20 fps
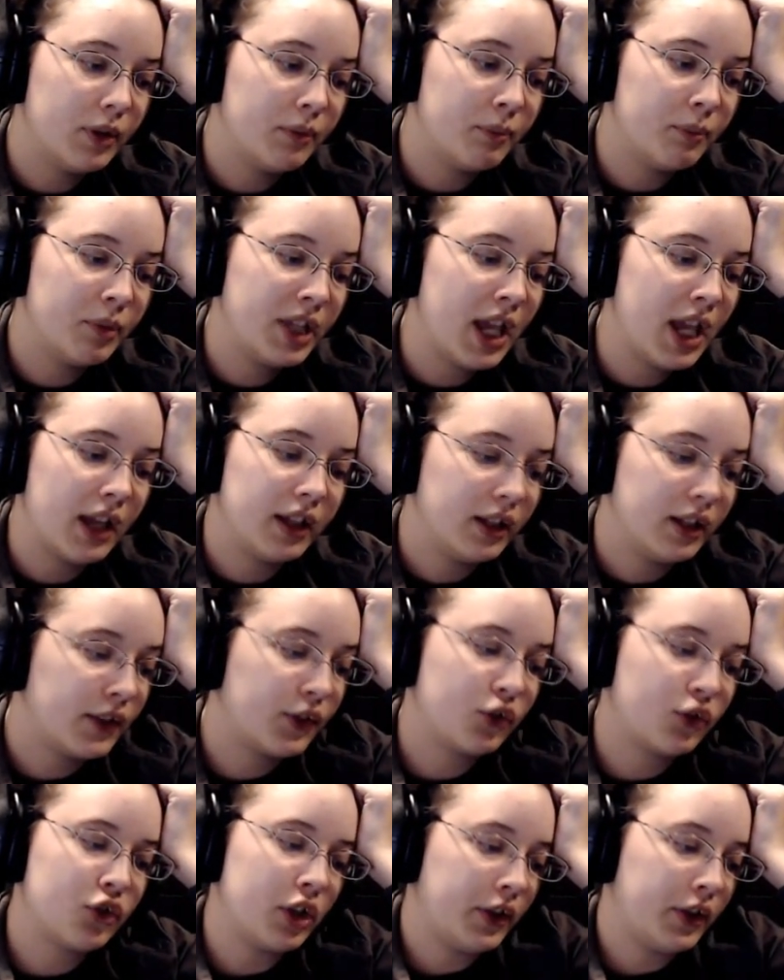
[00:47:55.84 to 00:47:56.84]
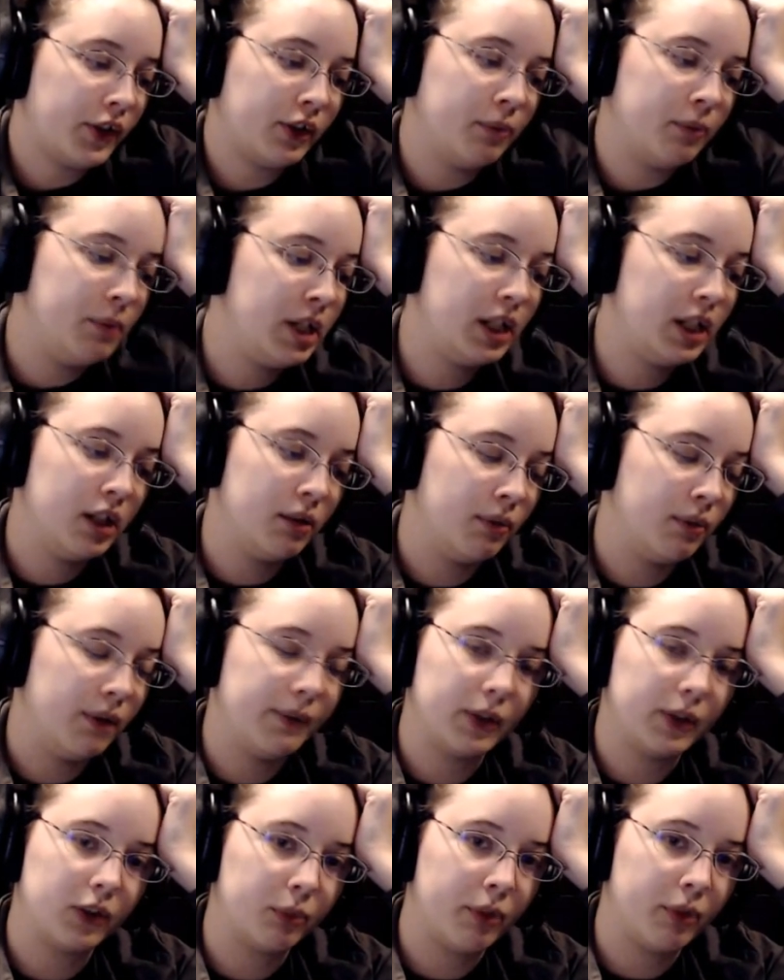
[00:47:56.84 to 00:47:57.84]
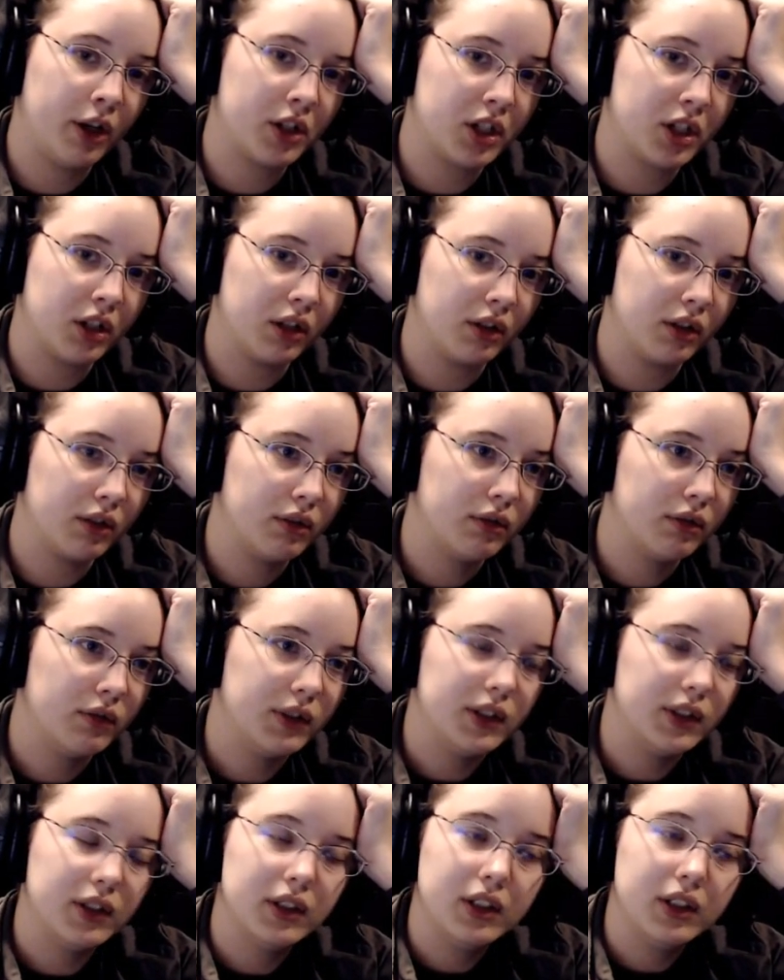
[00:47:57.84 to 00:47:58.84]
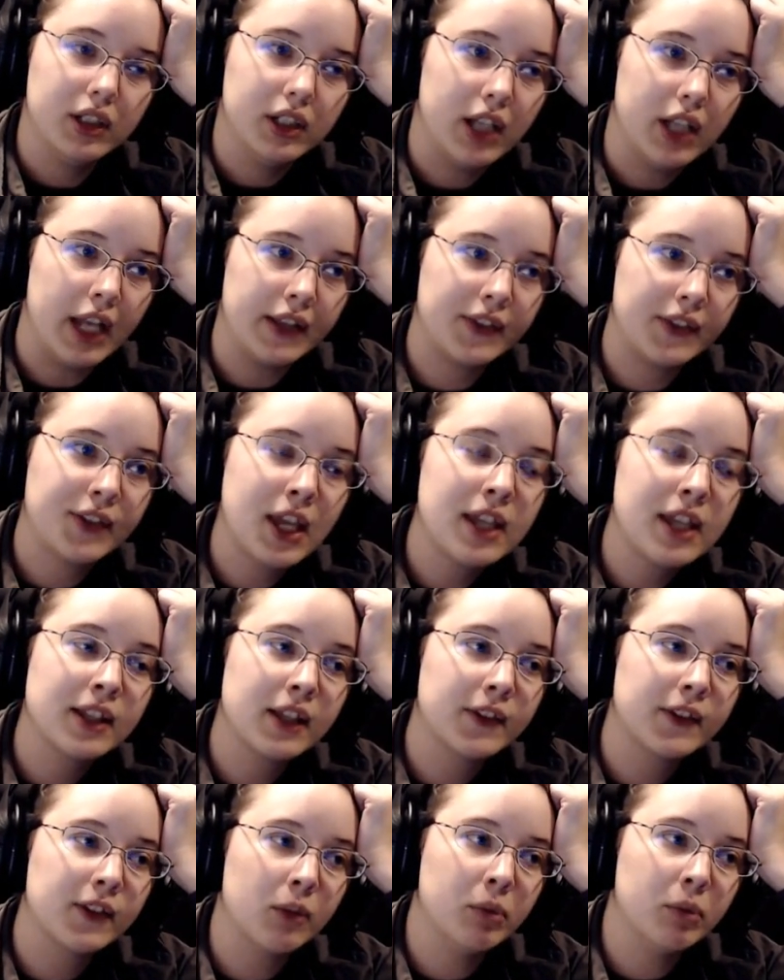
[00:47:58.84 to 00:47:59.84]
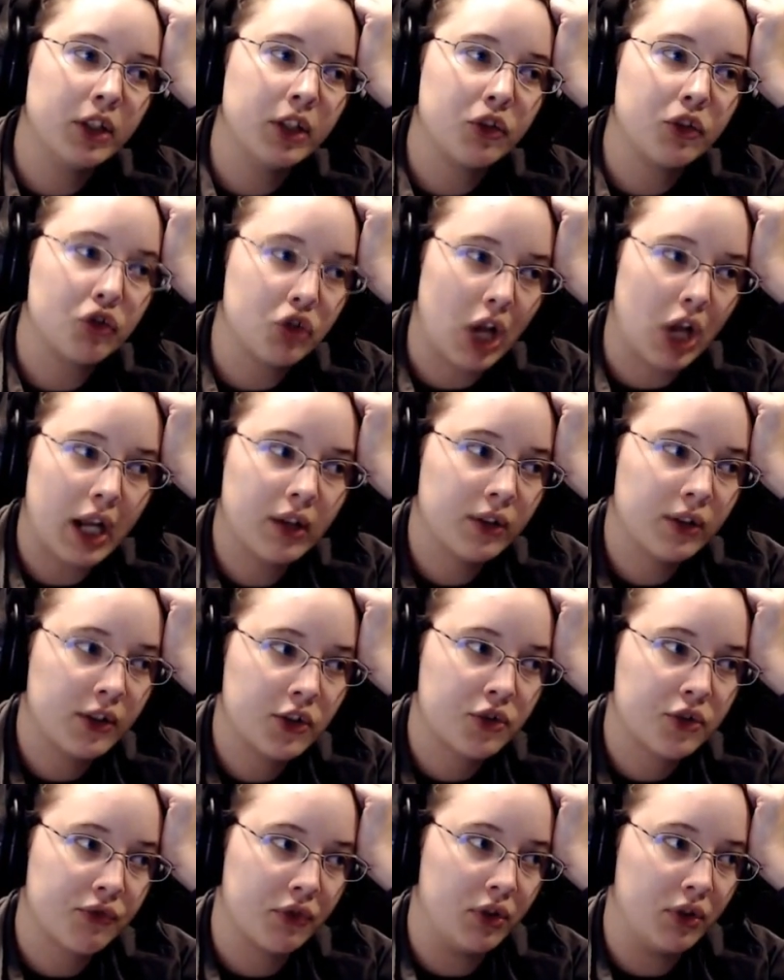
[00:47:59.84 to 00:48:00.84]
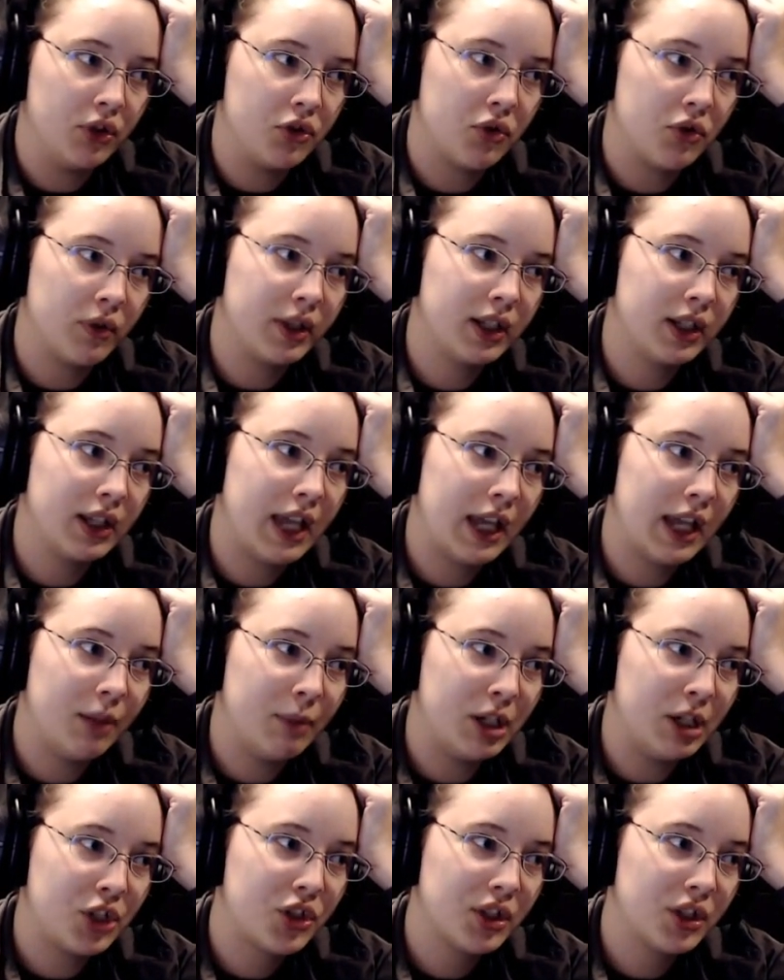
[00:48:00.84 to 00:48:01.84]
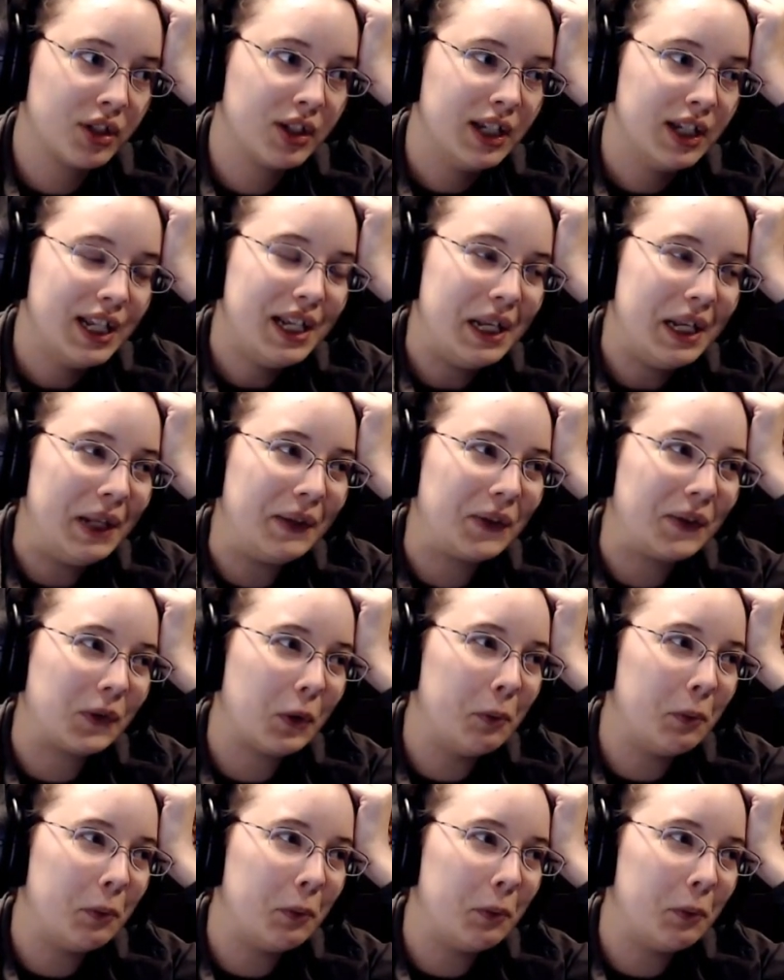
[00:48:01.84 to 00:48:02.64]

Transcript: But yeah, it's just a medium of expression. And saying that someone is childish for enjoying animation is